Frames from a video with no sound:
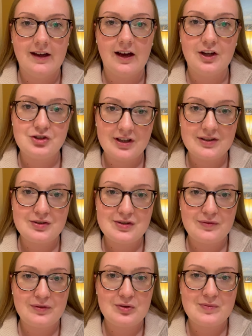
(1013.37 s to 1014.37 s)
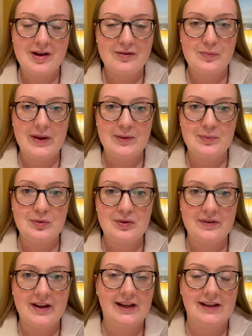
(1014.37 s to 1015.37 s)
I try not to film other people
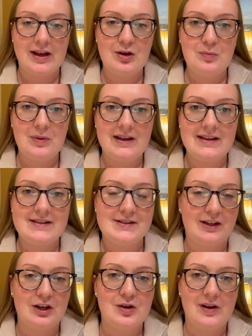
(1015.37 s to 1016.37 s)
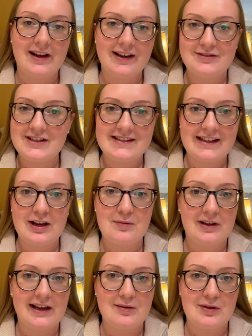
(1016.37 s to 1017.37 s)
if I can help it, so I'll have to stay up
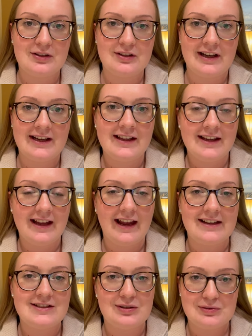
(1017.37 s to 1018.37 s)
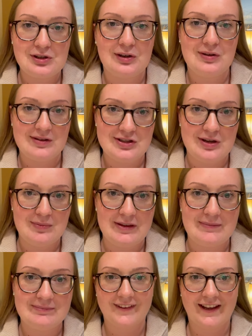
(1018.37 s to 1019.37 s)
late one night and I'll show you the ship
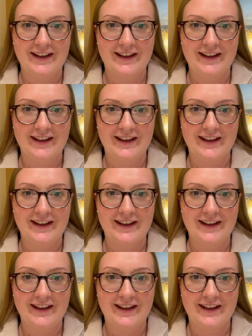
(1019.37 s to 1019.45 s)
then.